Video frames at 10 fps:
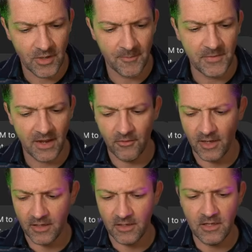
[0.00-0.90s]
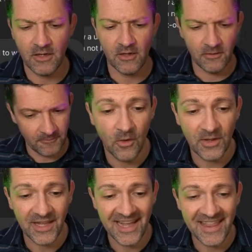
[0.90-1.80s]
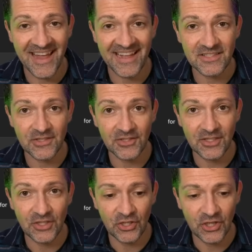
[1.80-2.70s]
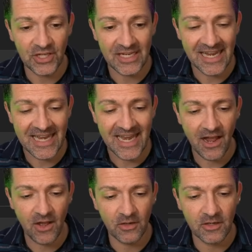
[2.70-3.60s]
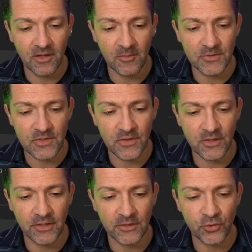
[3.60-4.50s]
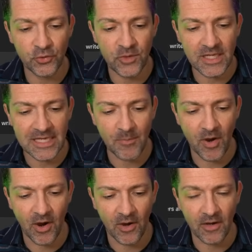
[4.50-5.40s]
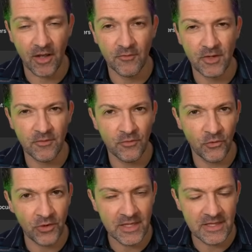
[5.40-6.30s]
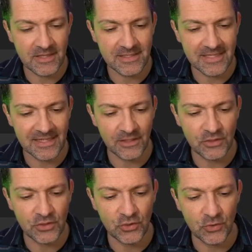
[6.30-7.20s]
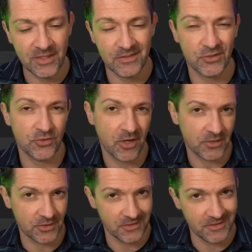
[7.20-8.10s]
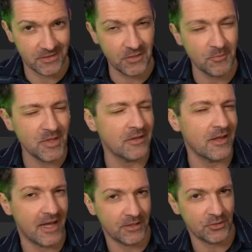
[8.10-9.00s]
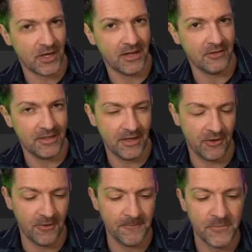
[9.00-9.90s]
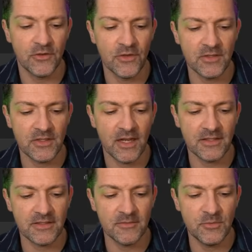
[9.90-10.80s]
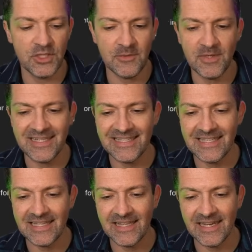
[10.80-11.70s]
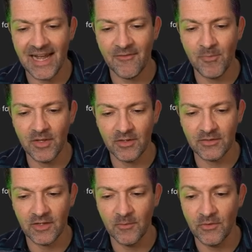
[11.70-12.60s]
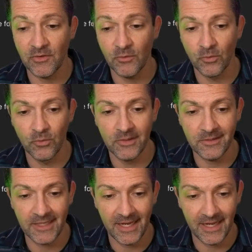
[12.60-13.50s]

Drop that right in here. Okay, that's looking good. And now comes the tricky part of converting this into instructions. This took me a lot of trial and error. So this custom G P T that I've built comes in really